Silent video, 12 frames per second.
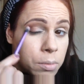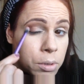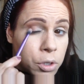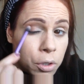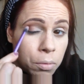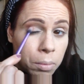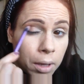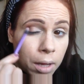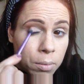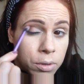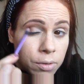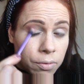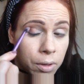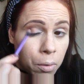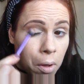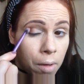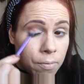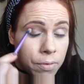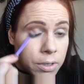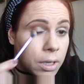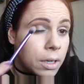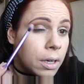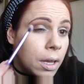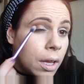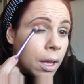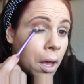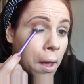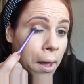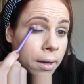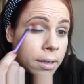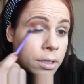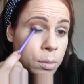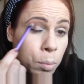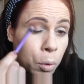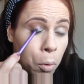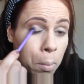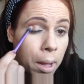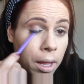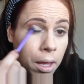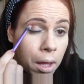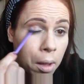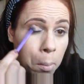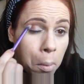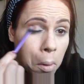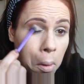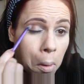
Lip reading: we shouldn't be able to feel confident and explore makeup.